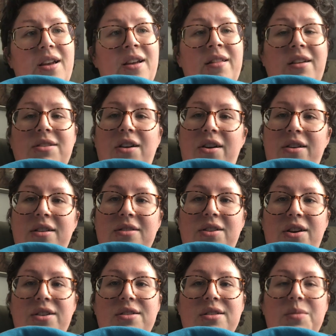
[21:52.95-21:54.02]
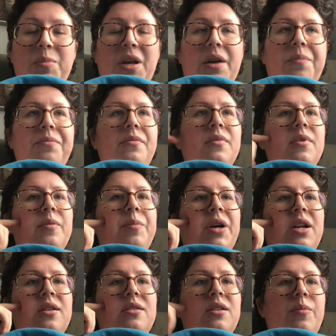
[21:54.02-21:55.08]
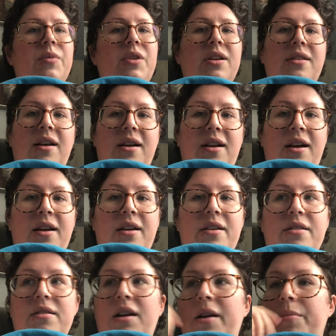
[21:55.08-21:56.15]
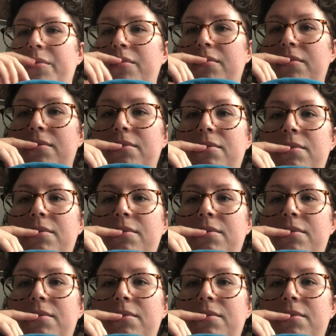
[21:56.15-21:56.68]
And that's hard. That's hard to admit. But it's something that I'm